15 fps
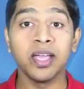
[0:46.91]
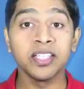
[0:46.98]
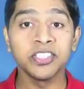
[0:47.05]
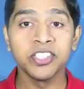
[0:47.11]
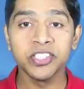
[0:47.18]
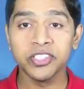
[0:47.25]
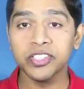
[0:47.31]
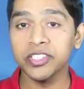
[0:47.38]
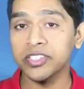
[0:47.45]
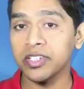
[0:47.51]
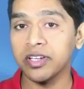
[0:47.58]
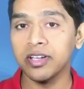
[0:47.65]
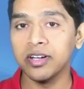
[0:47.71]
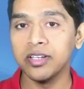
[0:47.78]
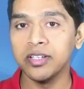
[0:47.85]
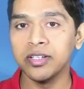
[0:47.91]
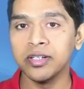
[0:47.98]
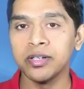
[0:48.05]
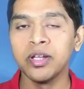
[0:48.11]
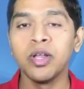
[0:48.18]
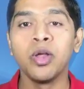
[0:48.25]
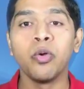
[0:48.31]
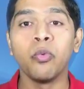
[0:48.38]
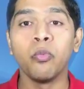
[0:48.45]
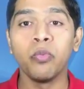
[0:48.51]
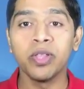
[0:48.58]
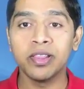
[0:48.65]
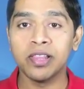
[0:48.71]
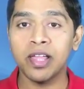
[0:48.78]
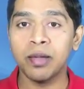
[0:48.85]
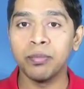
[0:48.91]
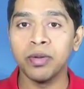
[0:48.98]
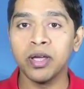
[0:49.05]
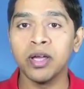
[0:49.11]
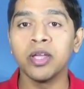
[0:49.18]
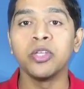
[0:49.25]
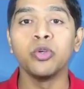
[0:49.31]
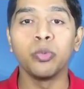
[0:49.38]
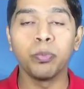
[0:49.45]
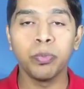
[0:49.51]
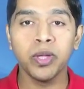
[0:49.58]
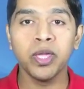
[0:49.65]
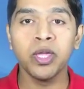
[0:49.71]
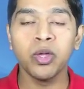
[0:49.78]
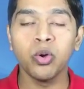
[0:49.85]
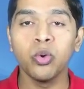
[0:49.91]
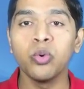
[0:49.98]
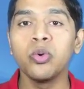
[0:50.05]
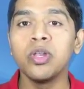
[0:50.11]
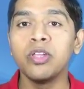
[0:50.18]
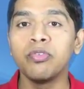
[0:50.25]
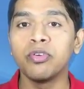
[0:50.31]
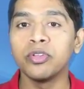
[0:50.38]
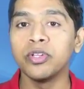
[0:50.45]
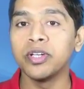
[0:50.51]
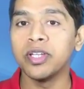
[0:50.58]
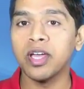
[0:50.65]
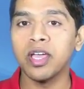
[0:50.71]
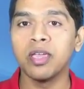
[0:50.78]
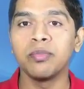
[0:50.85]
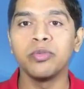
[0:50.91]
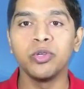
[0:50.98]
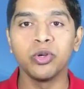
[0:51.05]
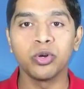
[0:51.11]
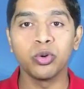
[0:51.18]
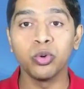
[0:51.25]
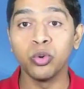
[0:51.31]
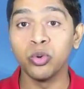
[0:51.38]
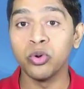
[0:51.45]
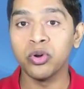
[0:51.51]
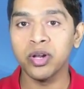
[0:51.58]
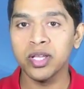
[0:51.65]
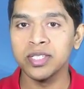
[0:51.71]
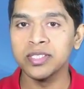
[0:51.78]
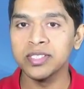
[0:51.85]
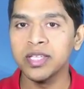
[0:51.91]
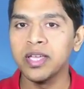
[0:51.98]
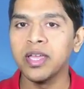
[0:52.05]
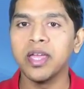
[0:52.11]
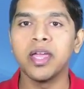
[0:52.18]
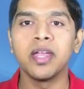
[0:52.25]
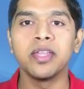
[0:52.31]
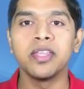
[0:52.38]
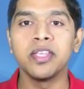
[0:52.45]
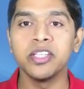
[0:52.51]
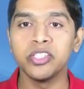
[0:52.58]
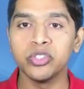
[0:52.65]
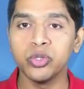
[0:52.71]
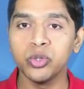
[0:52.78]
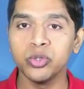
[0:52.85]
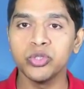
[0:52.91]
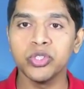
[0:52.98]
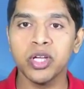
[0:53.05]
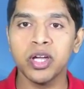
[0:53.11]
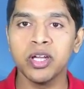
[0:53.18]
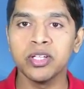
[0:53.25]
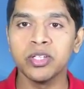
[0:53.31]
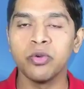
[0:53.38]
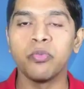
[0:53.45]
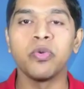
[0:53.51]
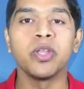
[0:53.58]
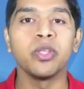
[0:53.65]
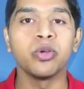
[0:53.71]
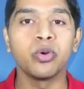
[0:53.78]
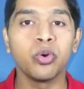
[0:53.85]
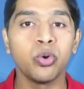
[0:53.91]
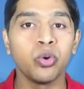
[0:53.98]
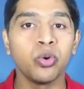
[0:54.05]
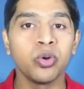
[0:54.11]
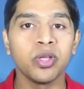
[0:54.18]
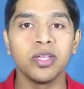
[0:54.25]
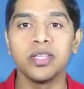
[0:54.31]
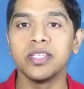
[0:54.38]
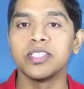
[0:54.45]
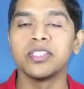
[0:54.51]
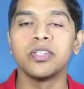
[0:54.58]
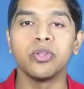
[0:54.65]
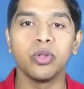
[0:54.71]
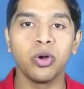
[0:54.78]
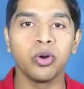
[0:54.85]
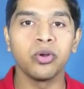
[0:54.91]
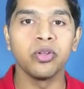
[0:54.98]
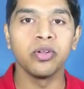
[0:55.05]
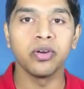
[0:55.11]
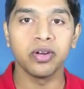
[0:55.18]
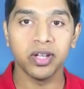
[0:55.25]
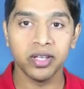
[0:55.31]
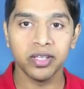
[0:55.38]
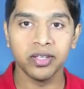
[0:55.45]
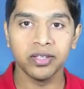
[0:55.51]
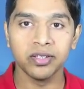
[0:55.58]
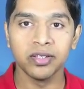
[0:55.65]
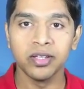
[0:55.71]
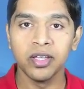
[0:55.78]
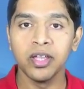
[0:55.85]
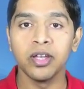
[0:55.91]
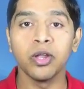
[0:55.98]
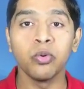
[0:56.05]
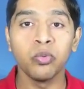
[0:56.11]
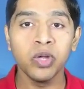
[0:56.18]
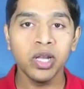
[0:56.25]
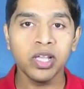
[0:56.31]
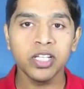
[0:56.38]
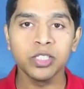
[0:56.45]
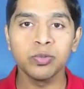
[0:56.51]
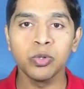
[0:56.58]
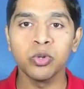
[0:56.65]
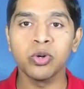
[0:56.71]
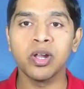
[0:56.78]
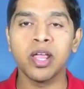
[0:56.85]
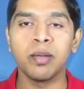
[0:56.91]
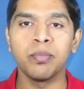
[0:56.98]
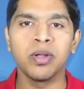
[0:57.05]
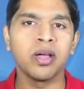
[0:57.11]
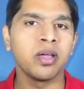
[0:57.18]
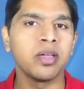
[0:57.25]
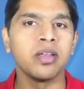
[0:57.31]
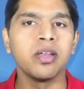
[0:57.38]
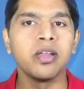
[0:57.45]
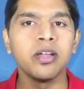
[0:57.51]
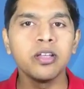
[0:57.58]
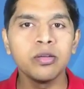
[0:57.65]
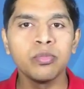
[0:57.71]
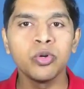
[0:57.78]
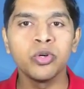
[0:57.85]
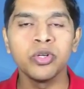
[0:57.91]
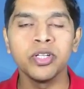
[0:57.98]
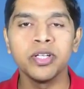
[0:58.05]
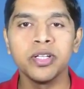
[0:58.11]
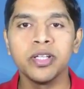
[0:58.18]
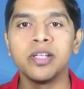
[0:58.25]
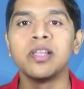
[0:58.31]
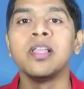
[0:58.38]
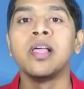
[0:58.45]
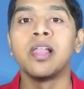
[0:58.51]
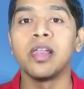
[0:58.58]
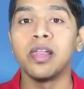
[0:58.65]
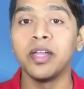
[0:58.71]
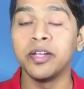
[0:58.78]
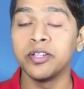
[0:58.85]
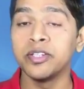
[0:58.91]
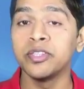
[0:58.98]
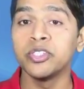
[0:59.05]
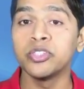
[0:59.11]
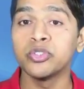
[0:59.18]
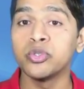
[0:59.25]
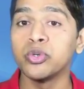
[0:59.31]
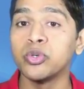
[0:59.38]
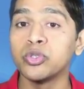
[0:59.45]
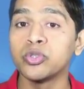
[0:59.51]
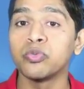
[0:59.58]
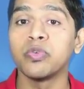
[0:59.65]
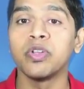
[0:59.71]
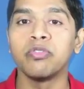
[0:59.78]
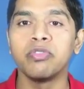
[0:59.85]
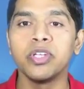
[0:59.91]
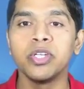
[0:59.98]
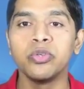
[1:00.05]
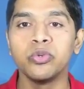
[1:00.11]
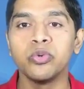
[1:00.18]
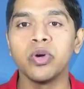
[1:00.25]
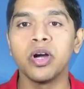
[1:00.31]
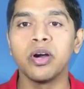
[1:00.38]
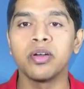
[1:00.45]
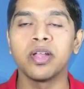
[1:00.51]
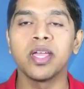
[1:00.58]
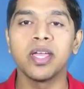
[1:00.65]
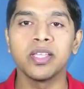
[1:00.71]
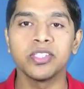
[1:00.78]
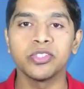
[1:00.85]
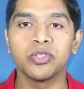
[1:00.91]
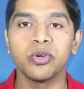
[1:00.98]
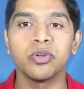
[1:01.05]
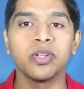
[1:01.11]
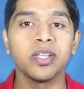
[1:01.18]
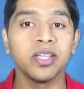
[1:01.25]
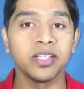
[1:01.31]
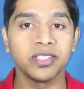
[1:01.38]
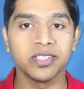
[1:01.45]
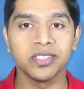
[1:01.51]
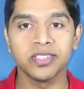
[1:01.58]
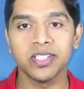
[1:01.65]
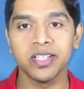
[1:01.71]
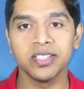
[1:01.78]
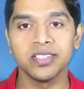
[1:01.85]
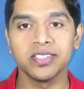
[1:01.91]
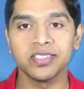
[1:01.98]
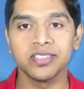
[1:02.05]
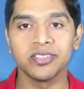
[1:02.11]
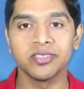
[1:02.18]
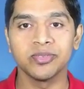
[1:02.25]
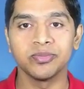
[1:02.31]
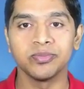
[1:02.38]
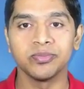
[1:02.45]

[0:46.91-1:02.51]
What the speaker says: As discussed earlier, with Lambda, you pay only for the time your code runs and there is no charge when your code is not running. Now we'll explore Lambda in little more detail later in this course when we do our hands-on exercise.